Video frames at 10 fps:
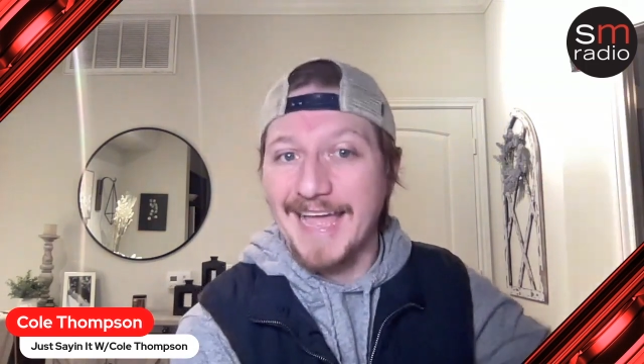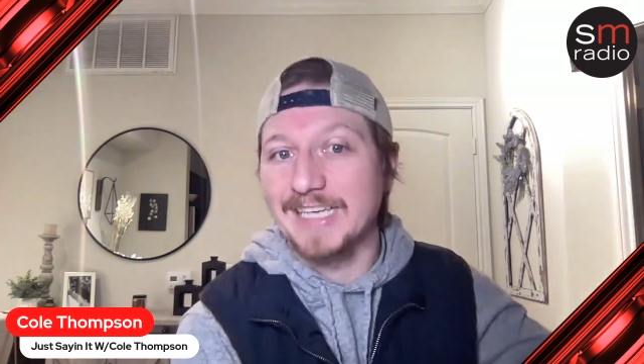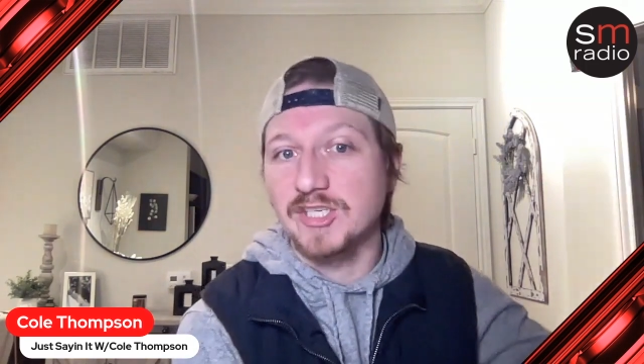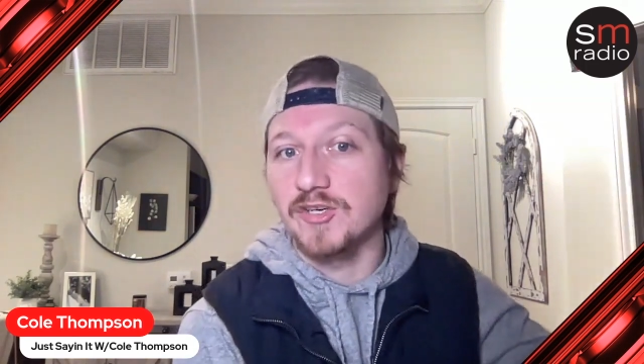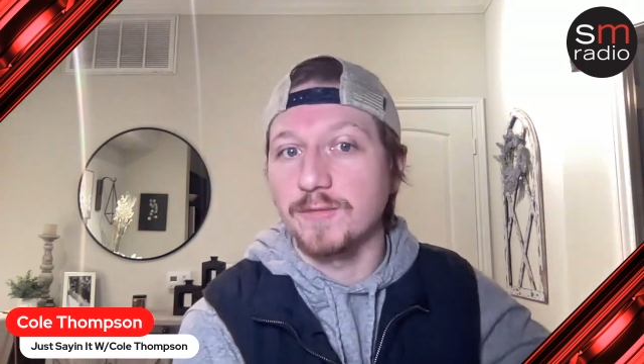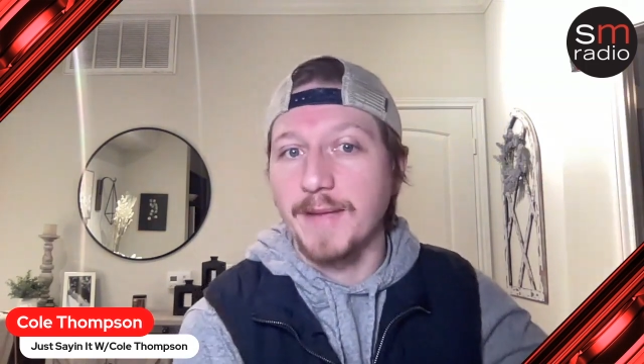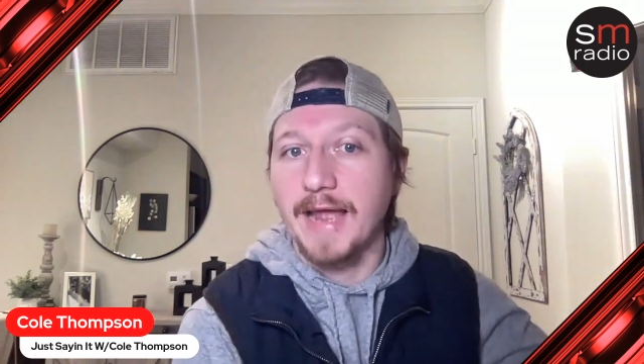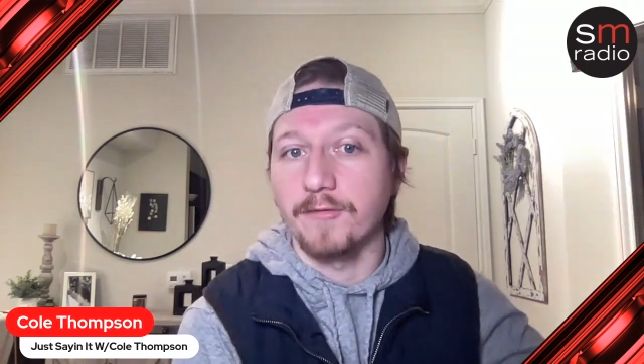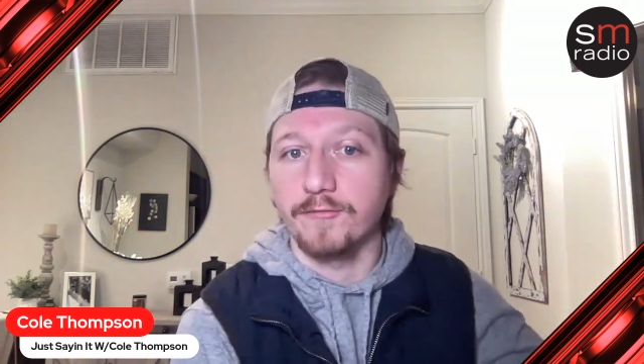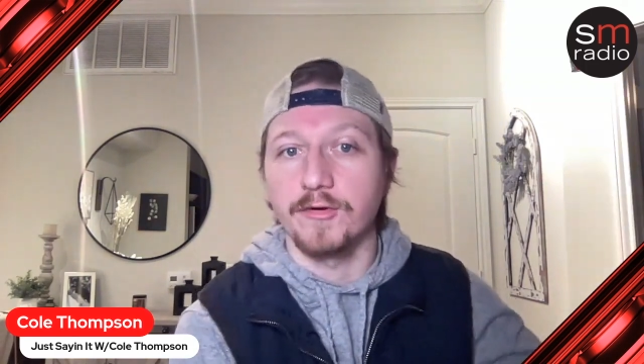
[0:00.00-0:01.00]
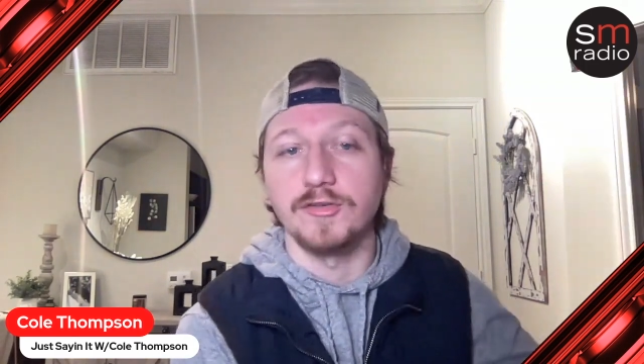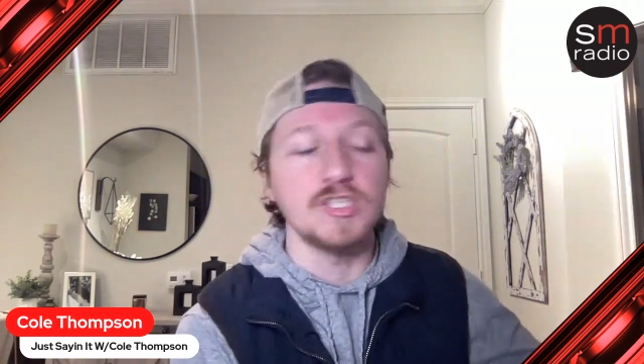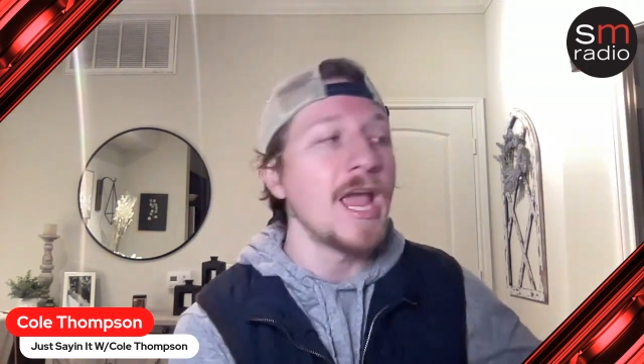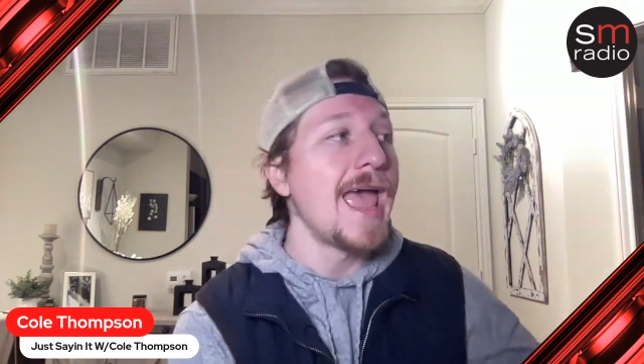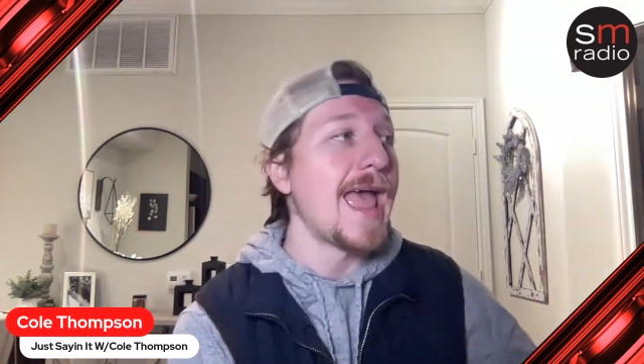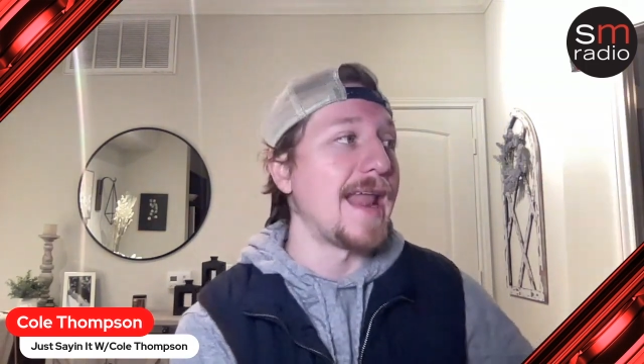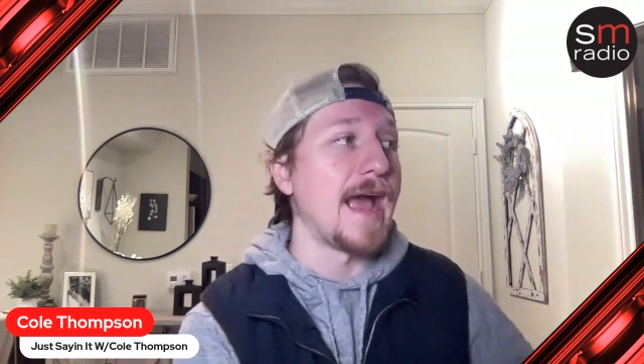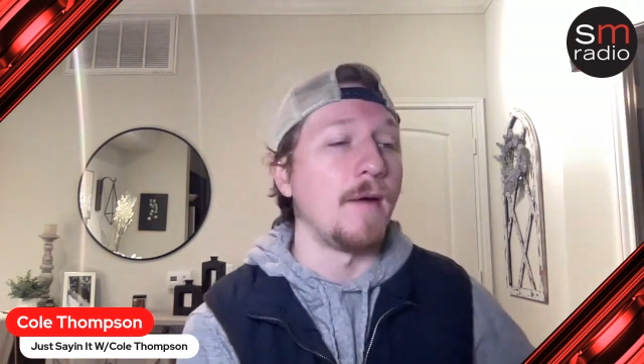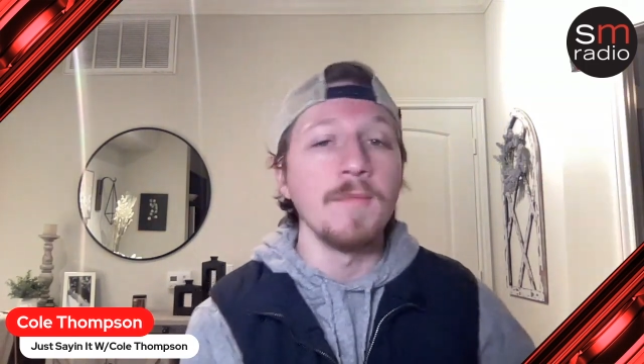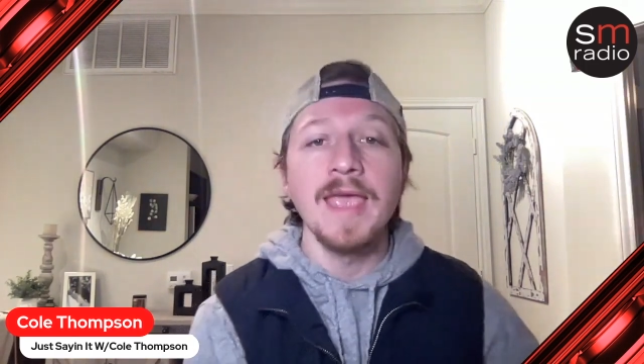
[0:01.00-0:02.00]
last year in Baton Rouge and
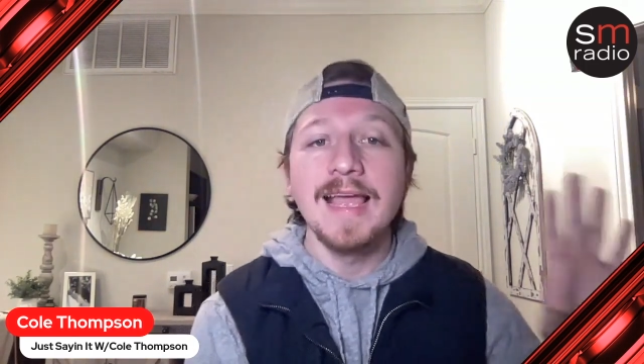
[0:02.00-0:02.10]
how